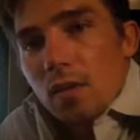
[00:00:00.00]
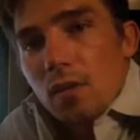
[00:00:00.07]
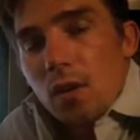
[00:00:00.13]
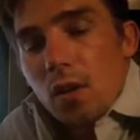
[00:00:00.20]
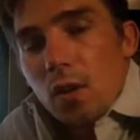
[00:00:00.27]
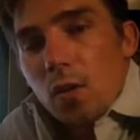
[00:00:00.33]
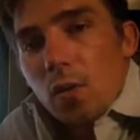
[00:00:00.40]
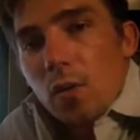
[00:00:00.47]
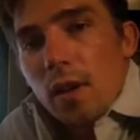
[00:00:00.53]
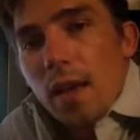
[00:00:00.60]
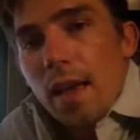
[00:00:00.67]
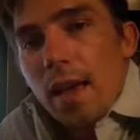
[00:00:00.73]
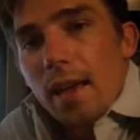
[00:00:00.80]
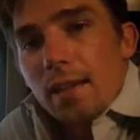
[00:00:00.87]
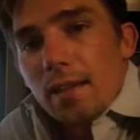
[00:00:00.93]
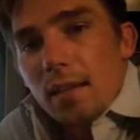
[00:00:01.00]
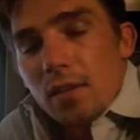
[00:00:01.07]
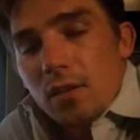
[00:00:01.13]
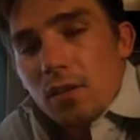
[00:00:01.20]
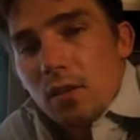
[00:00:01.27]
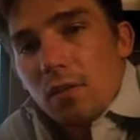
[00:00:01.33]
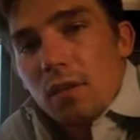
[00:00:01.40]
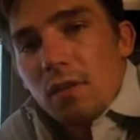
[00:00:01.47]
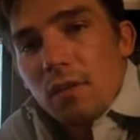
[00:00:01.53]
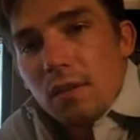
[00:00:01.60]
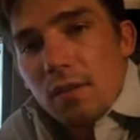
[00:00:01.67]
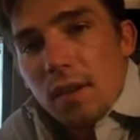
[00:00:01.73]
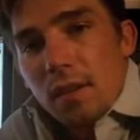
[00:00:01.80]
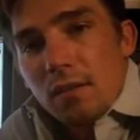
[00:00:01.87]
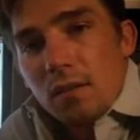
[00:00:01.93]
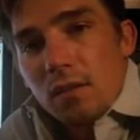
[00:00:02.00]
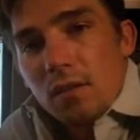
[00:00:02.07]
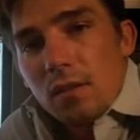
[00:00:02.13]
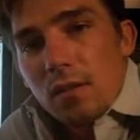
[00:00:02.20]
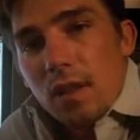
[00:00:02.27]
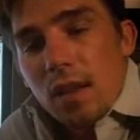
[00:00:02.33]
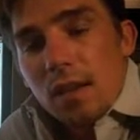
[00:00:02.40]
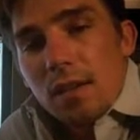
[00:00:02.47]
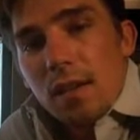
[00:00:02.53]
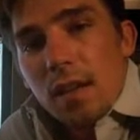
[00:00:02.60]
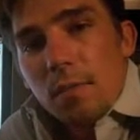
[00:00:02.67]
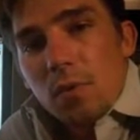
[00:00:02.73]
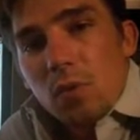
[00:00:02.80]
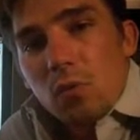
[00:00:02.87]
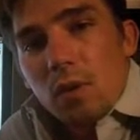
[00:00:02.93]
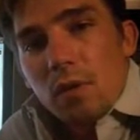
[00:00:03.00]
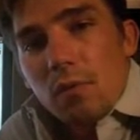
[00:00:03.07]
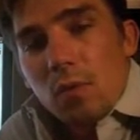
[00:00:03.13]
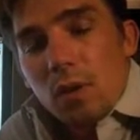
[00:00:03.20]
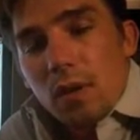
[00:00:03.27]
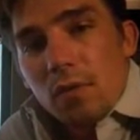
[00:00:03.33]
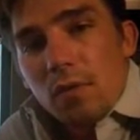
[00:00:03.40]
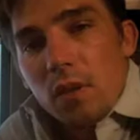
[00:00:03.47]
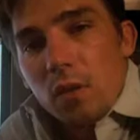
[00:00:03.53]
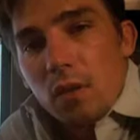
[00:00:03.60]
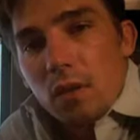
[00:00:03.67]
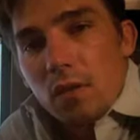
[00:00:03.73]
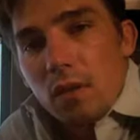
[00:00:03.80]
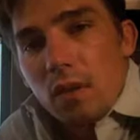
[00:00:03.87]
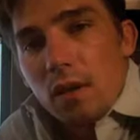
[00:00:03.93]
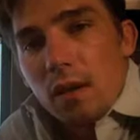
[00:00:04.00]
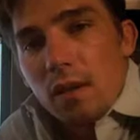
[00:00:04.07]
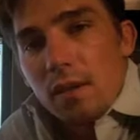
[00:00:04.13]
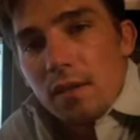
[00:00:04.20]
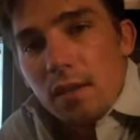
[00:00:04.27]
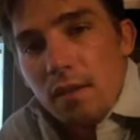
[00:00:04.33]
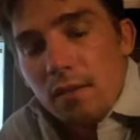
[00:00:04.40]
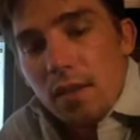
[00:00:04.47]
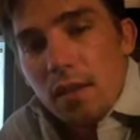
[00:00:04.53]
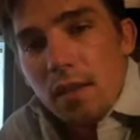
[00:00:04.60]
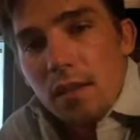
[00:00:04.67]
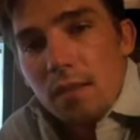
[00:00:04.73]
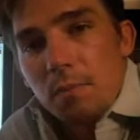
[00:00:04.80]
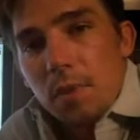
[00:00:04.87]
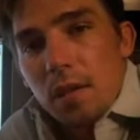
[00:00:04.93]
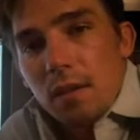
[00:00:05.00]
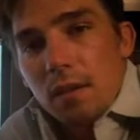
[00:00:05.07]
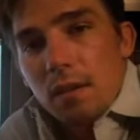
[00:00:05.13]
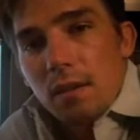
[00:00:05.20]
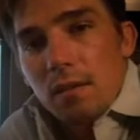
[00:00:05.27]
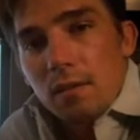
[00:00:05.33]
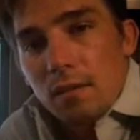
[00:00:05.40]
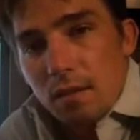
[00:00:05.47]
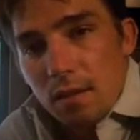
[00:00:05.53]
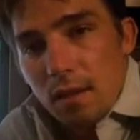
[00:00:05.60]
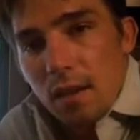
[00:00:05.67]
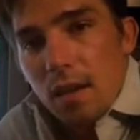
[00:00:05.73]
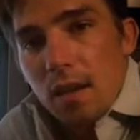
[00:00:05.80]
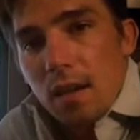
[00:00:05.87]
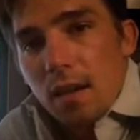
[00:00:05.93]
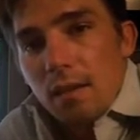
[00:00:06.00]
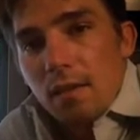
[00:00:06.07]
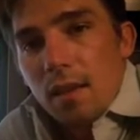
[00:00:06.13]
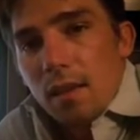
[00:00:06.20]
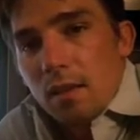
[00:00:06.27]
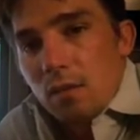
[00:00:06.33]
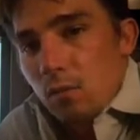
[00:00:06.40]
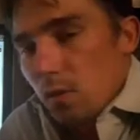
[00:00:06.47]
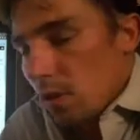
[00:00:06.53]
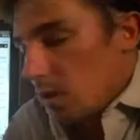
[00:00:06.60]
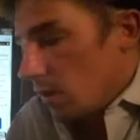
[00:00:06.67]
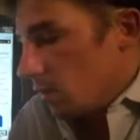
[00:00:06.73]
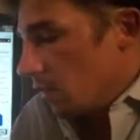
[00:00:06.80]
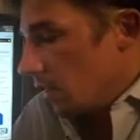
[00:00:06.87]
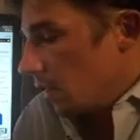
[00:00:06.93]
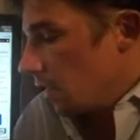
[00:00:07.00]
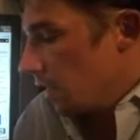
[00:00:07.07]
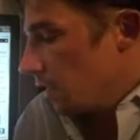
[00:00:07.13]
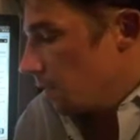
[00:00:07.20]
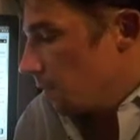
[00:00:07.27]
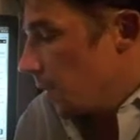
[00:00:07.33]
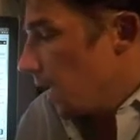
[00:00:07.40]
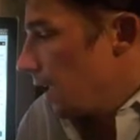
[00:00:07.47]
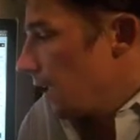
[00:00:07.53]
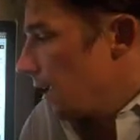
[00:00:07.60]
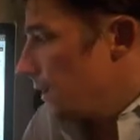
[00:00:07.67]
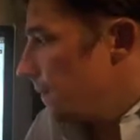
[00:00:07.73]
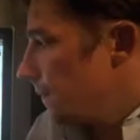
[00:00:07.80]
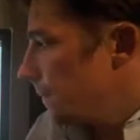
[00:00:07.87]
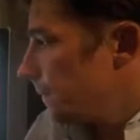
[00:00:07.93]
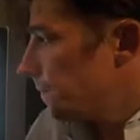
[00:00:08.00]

So as conservative investors, a lot of times we want to focus on dividends because that's where you're getting paid.